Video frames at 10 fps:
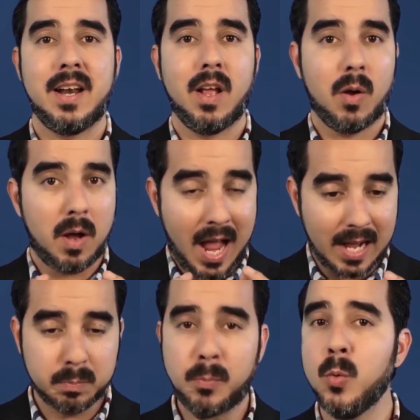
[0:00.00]
that
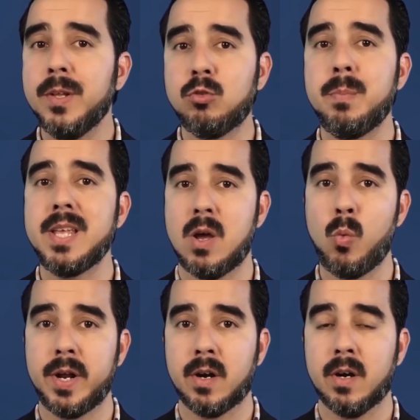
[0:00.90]
has proven to be
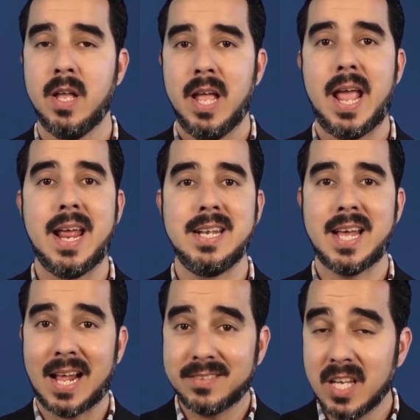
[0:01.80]
a winner
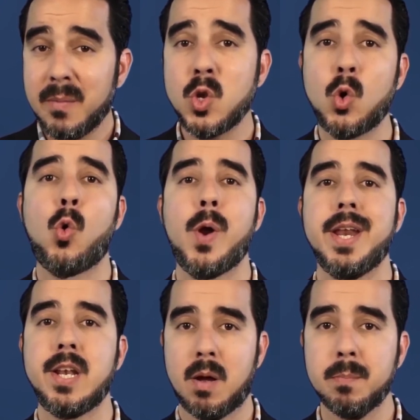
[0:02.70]
and that has given you
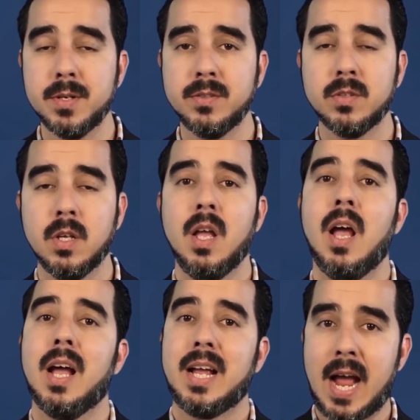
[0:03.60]
great numbers,
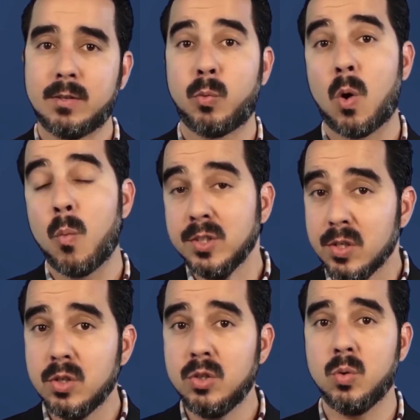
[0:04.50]
guys, what I
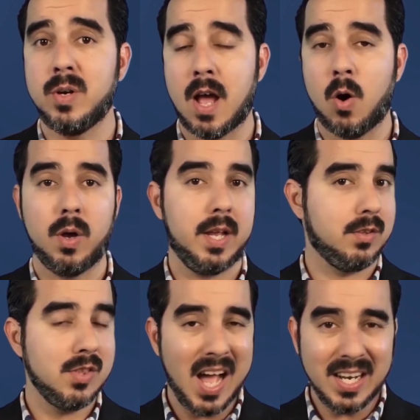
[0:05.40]
want you to do now
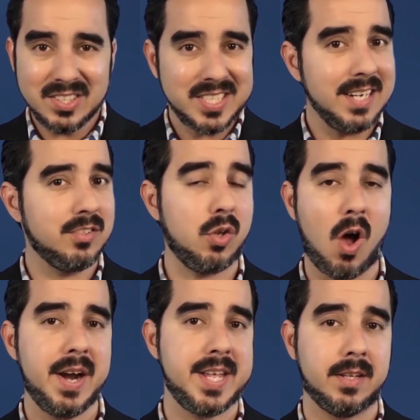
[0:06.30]
is not change
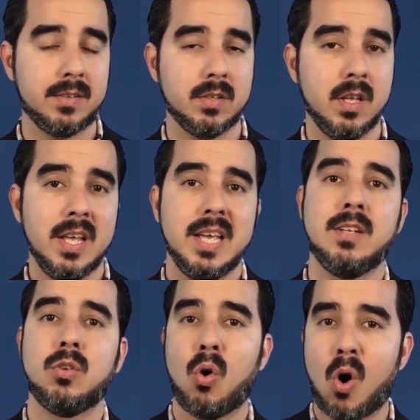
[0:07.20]
the audience,
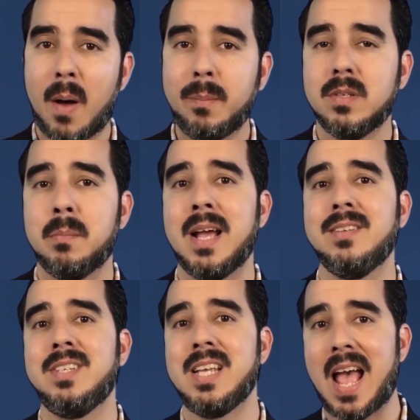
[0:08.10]
is
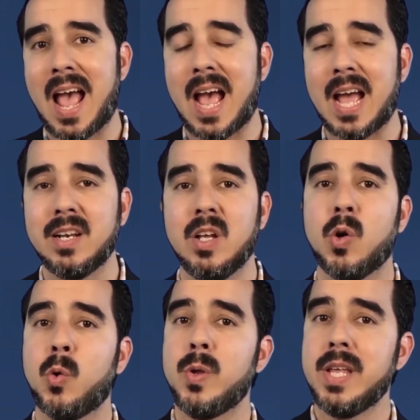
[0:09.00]
optimize the ad
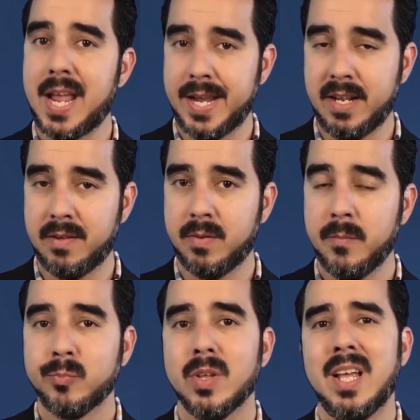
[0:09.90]
creative.